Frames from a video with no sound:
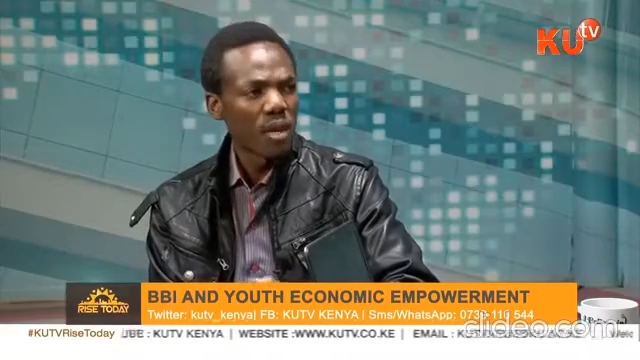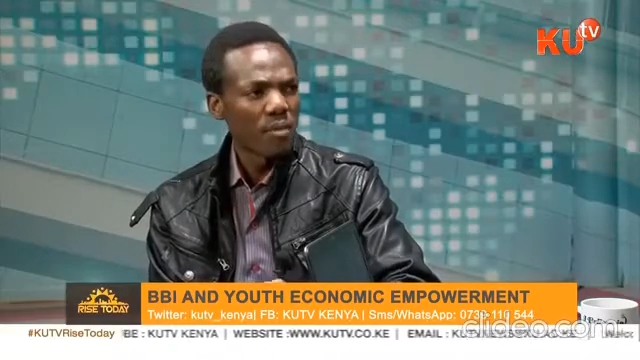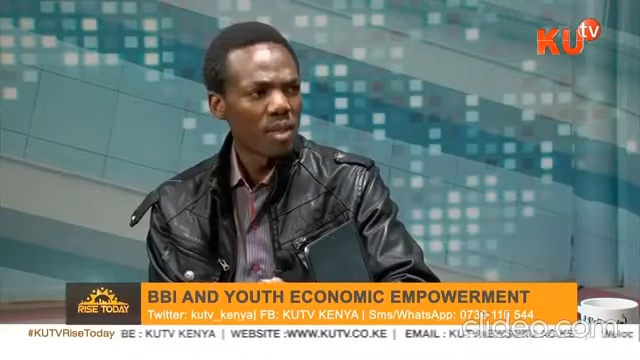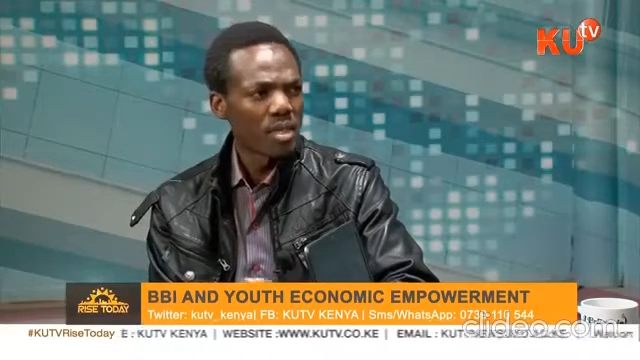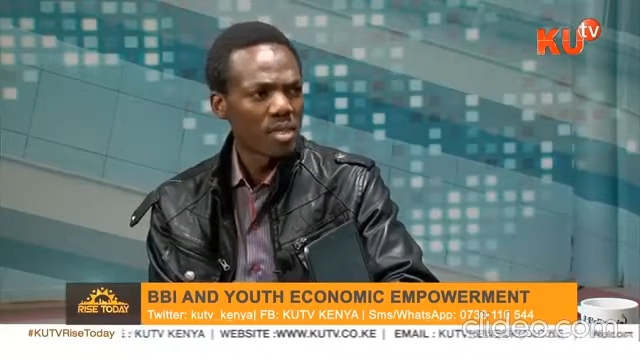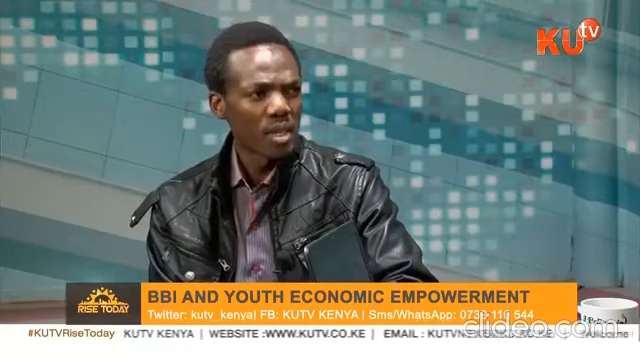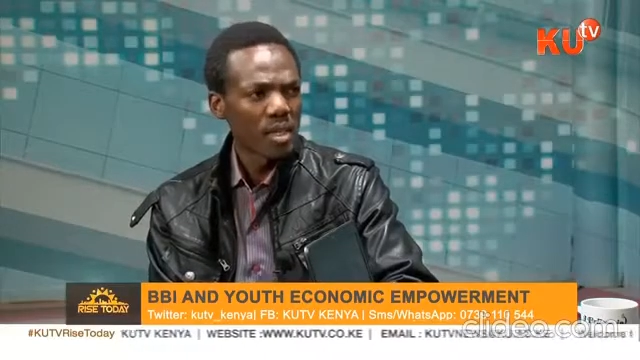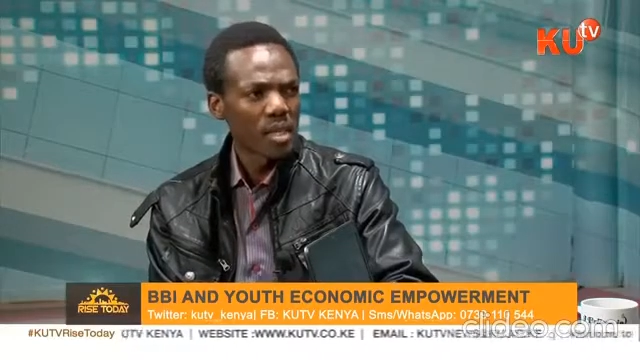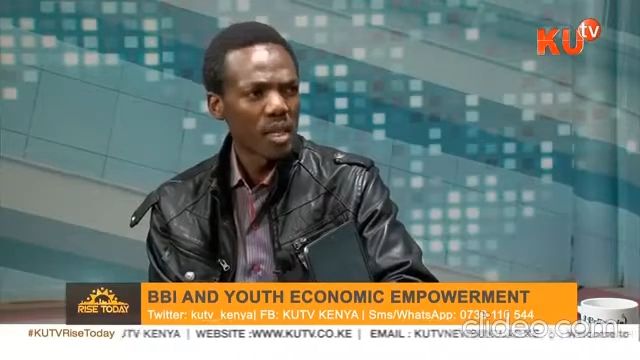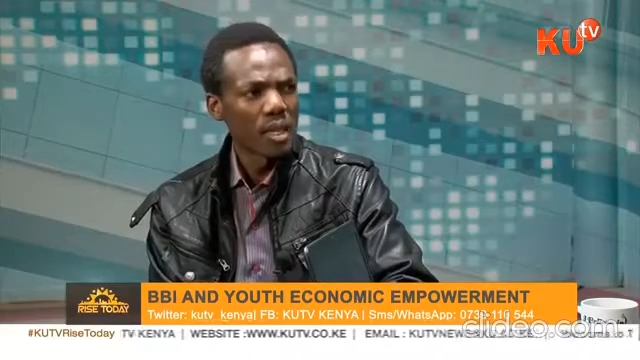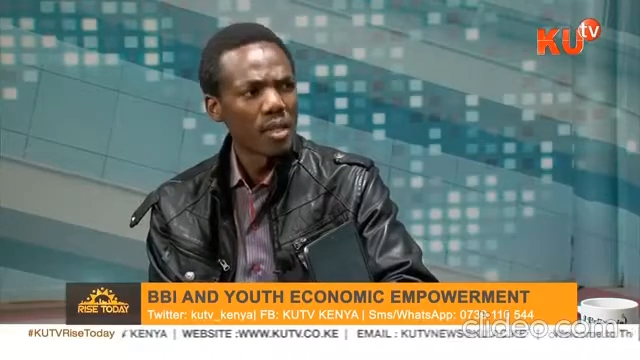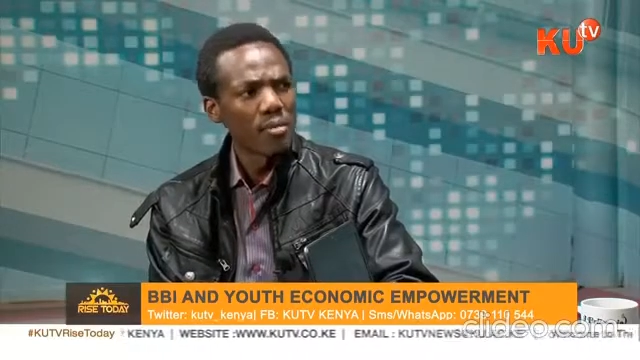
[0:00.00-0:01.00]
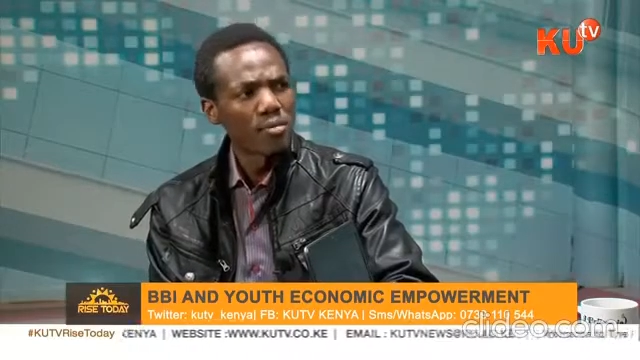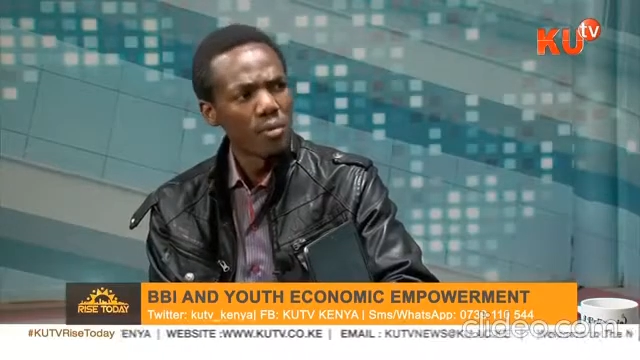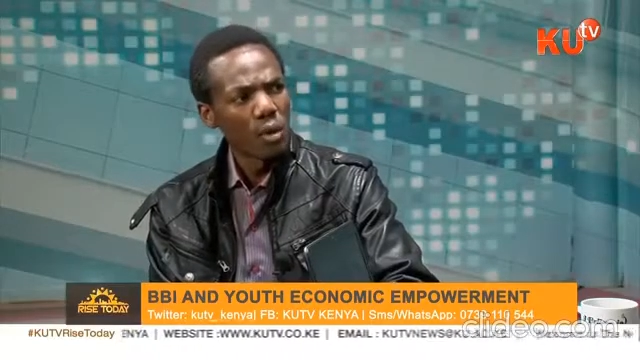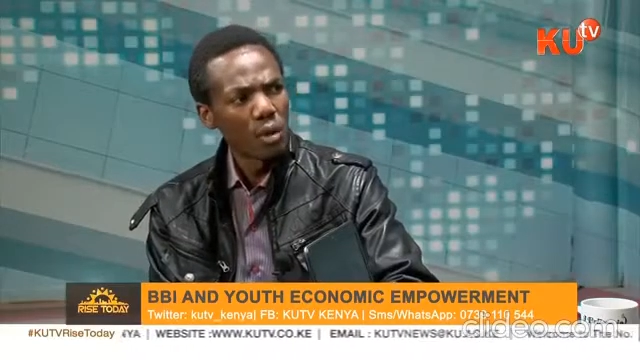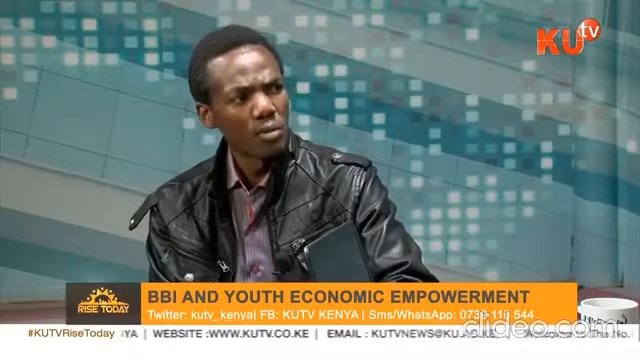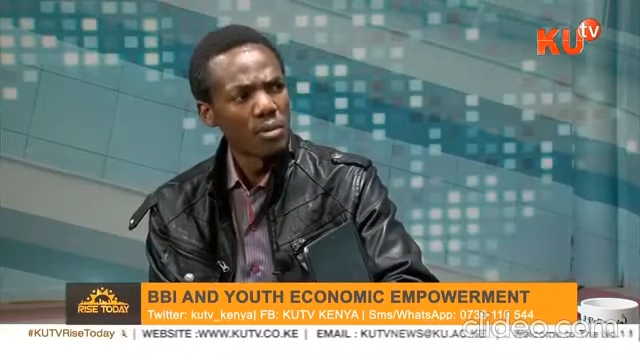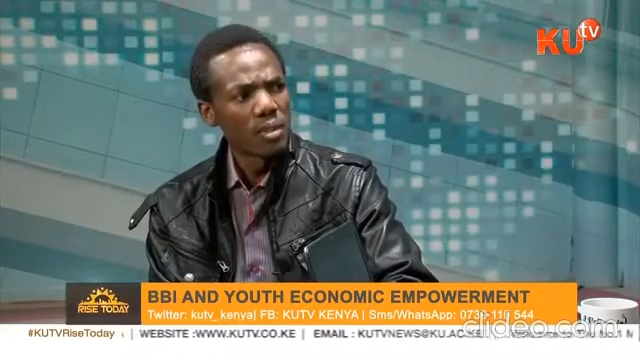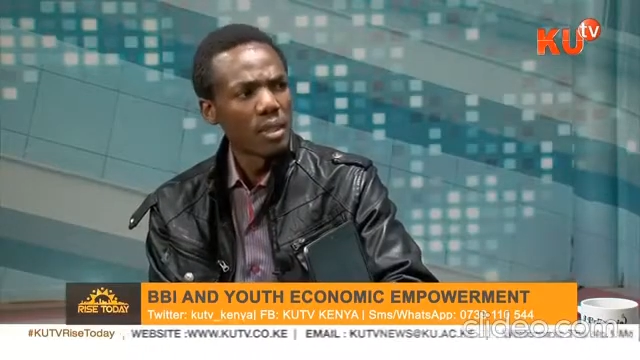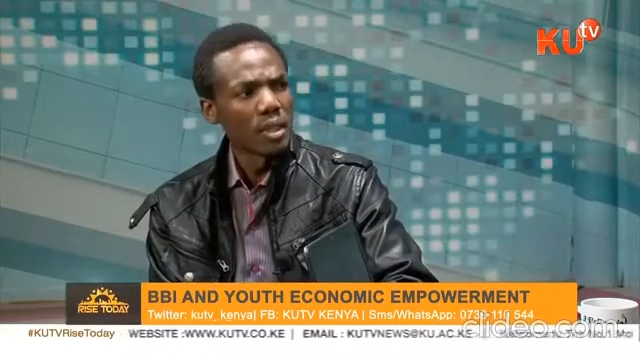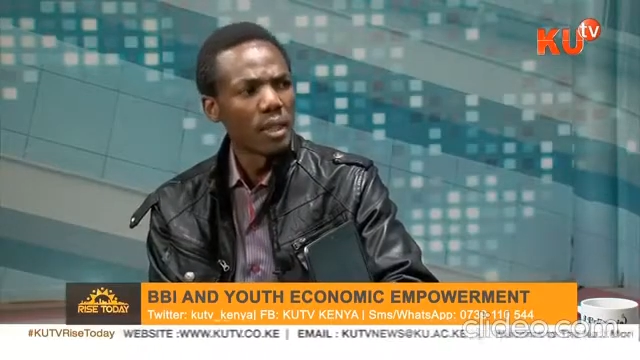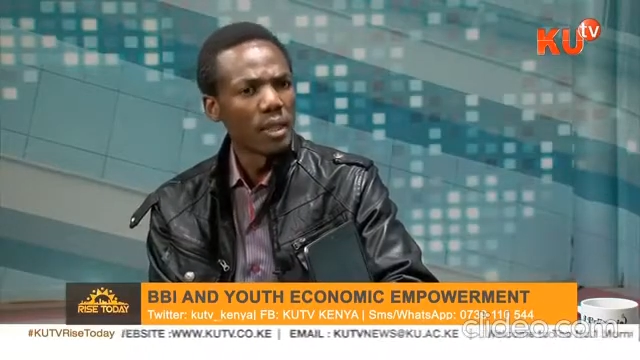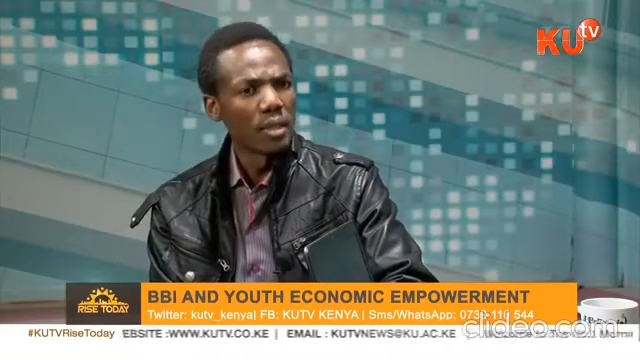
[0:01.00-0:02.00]
private sector involved
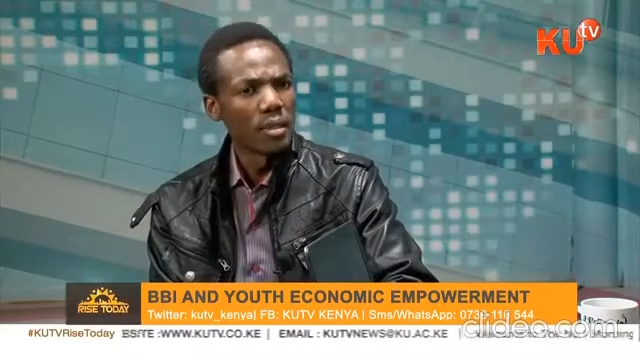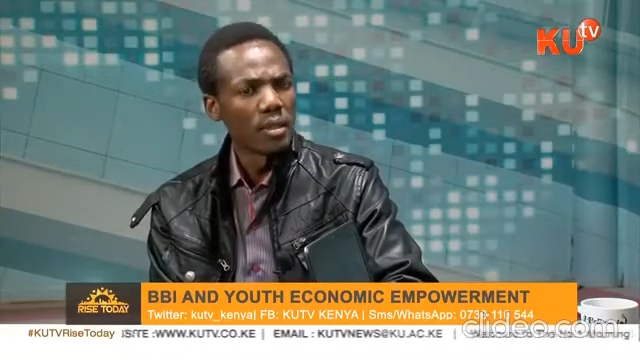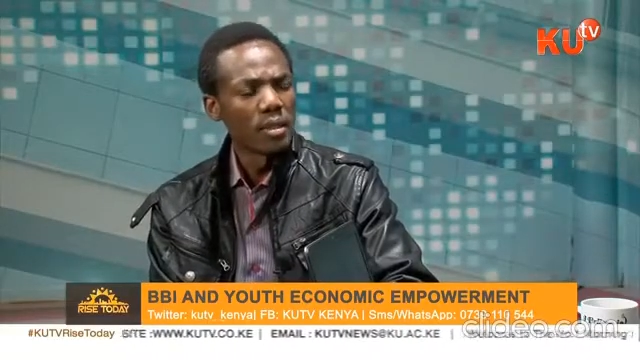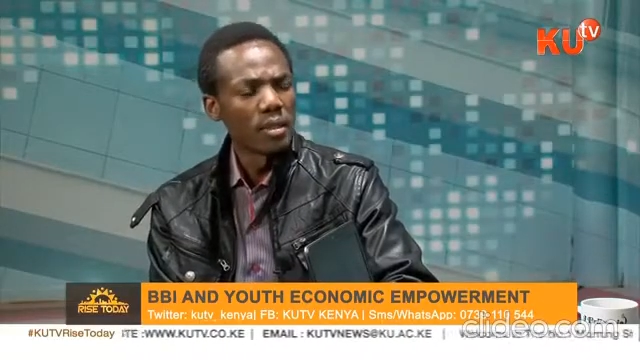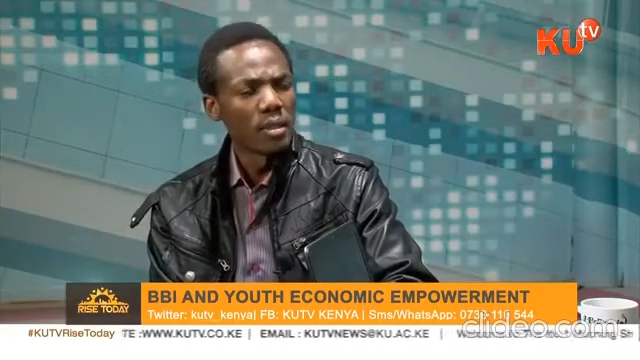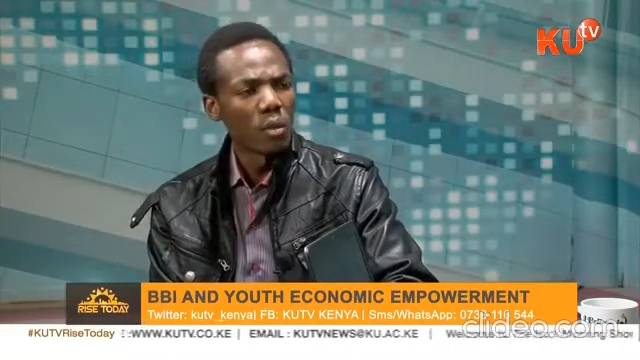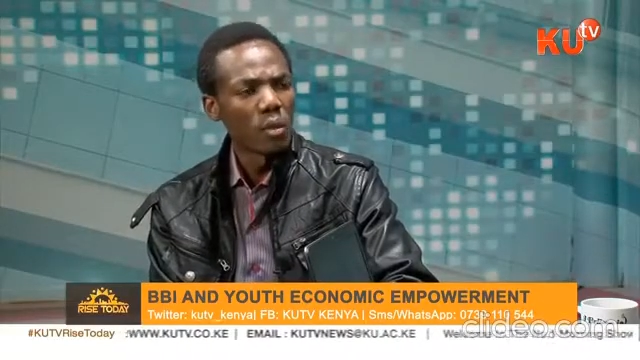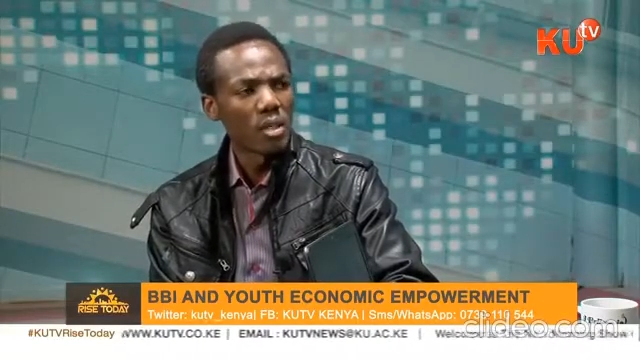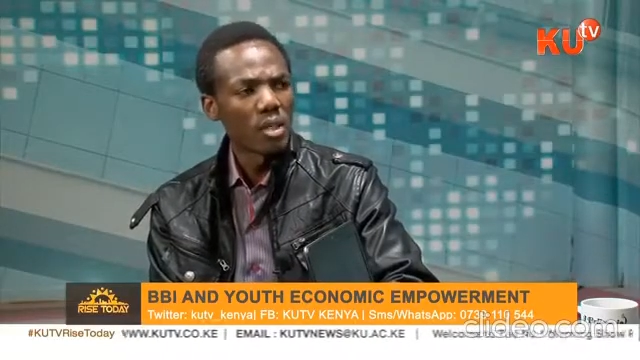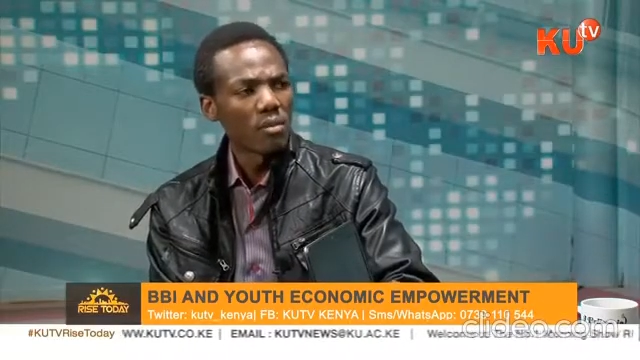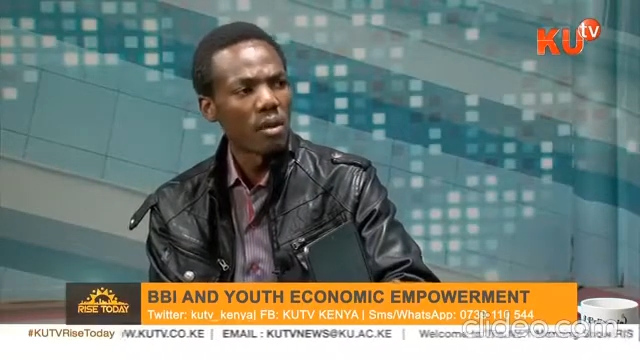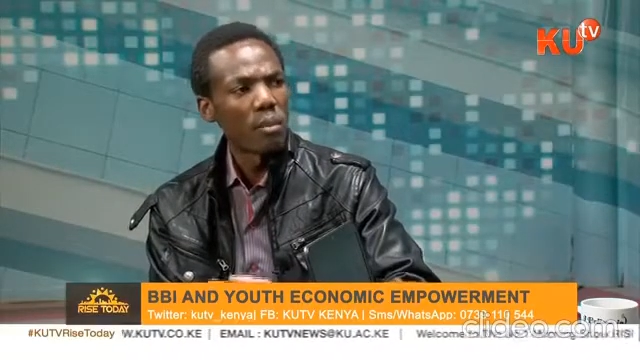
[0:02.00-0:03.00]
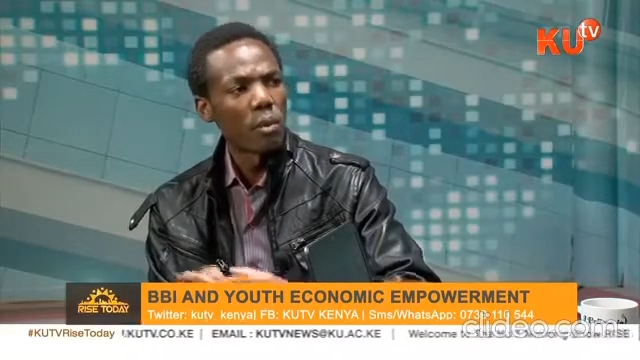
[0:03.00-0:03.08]
in what